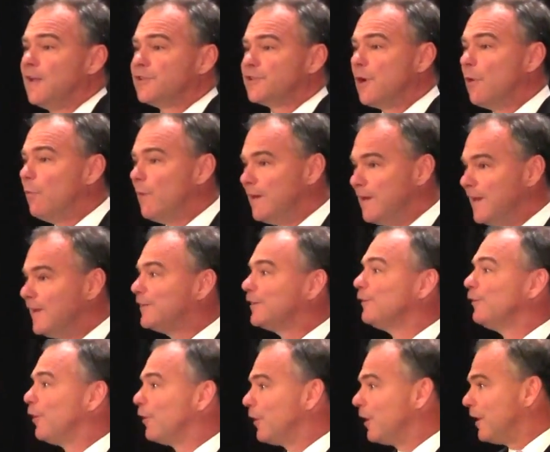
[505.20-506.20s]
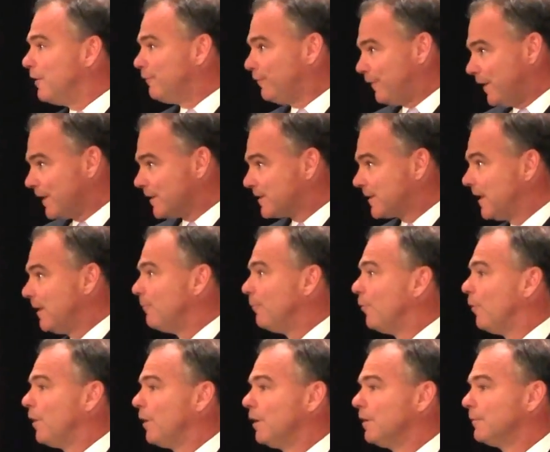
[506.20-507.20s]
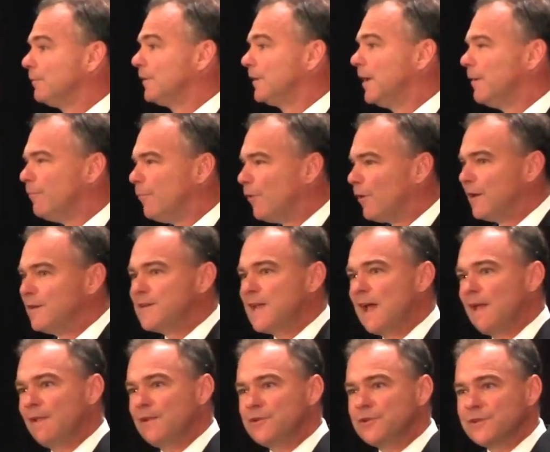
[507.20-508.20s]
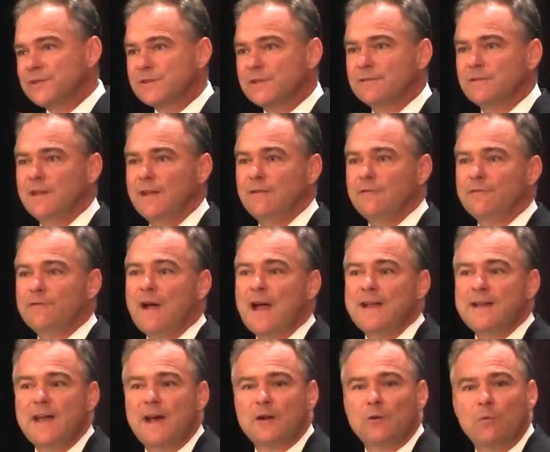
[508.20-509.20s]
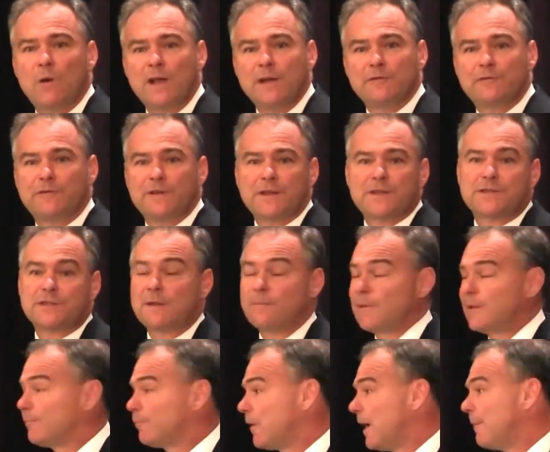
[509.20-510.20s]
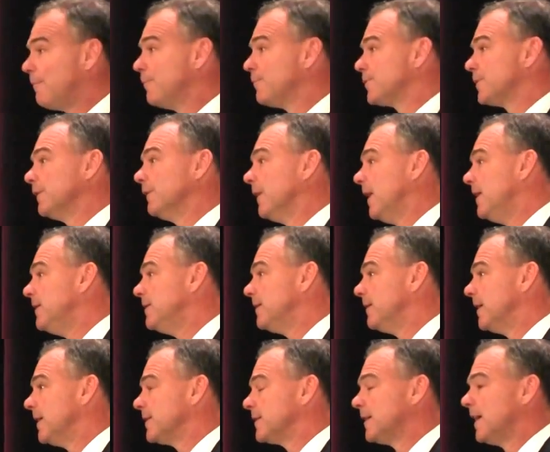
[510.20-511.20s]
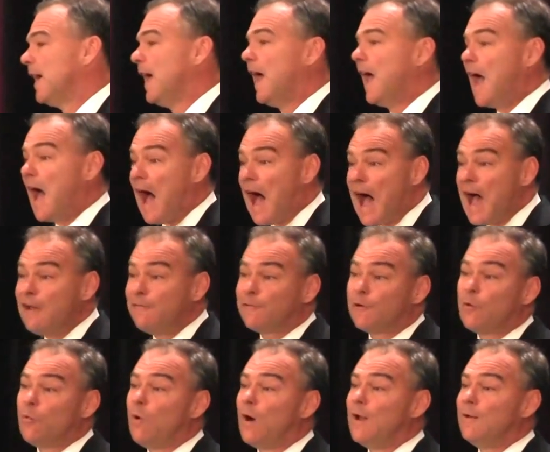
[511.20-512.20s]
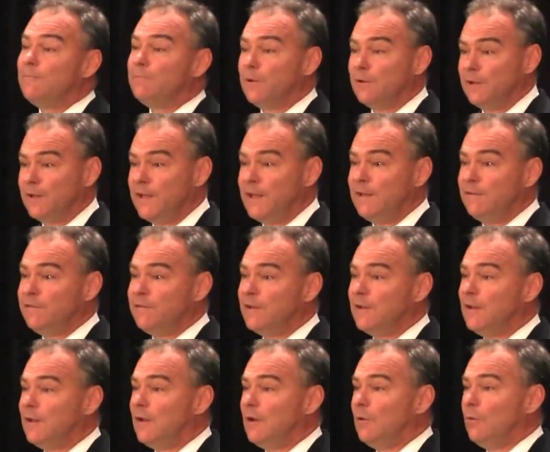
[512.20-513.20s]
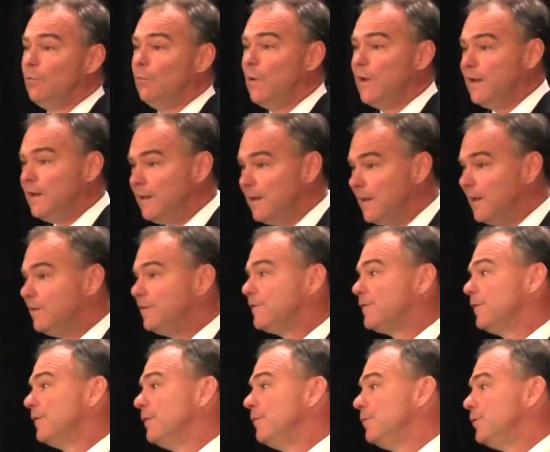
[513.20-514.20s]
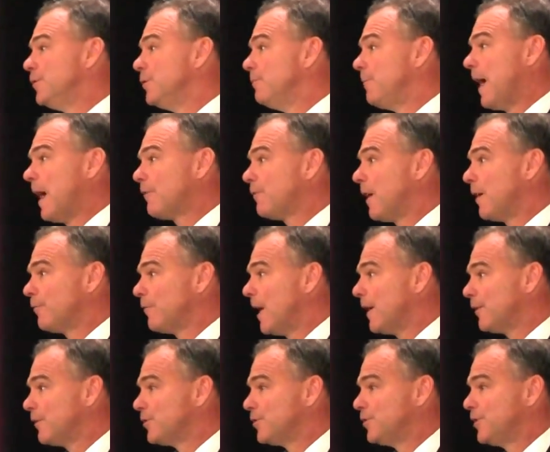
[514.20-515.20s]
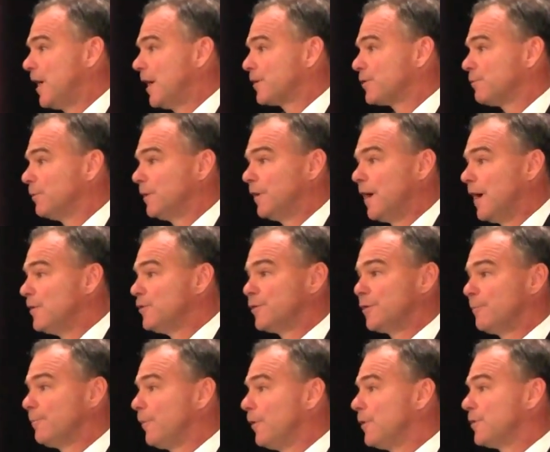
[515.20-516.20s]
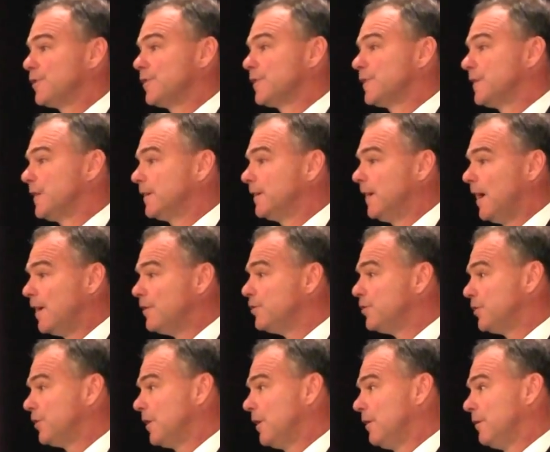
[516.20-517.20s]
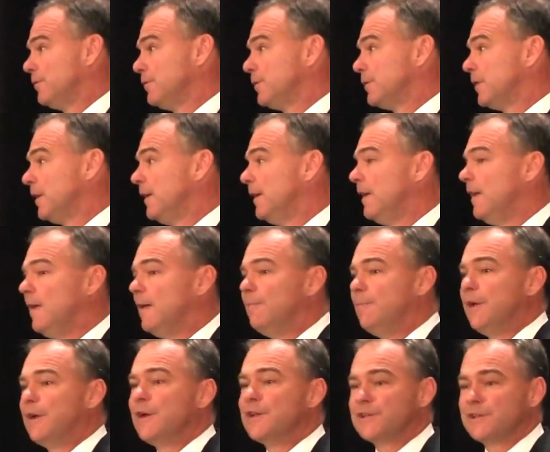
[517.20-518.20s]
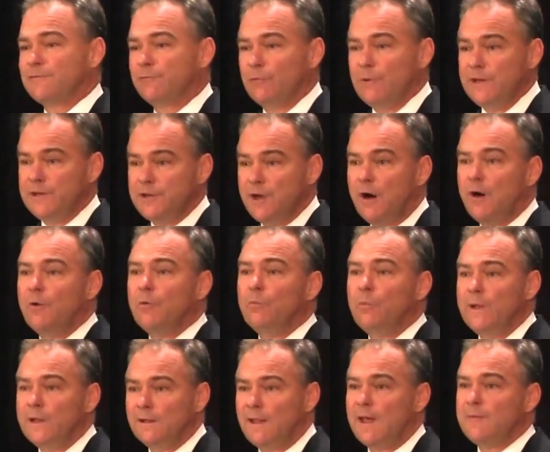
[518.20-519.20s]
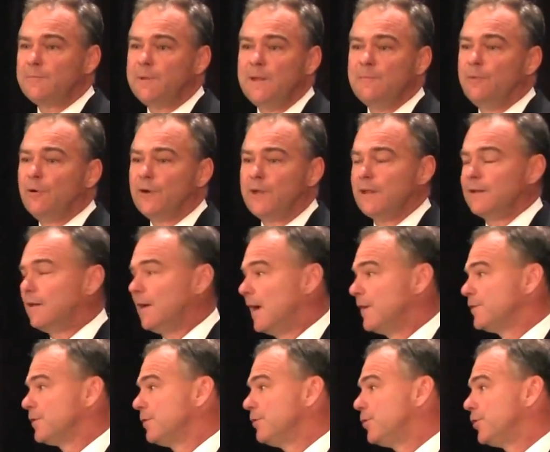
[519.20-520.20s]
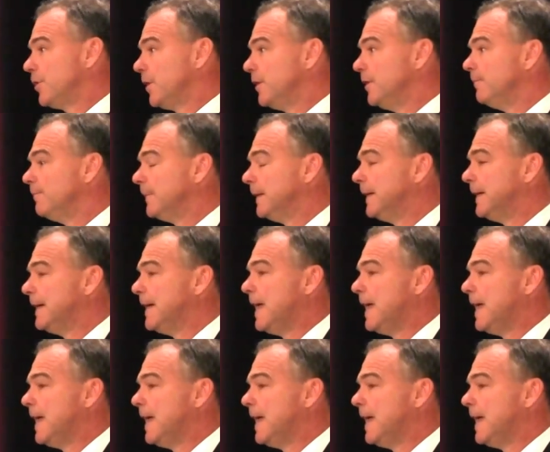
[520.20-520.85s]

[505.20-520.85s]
And so we need to learn and fix, get more intelligence, and find out a way to fix some of the problems that led to this. I, for one, believe we need to do background records checks when guns are purchased at gun shows, because if we don't, we let people get guns who shouldn't.